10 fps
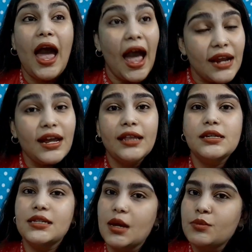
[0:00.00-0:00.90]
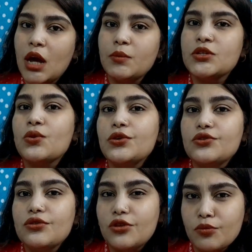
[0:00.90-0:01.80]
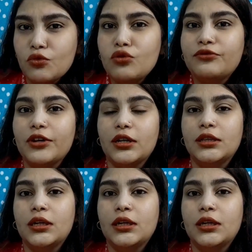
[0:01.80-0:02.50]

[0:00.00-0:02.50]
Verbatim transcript: and at the same time it's going to remove uh,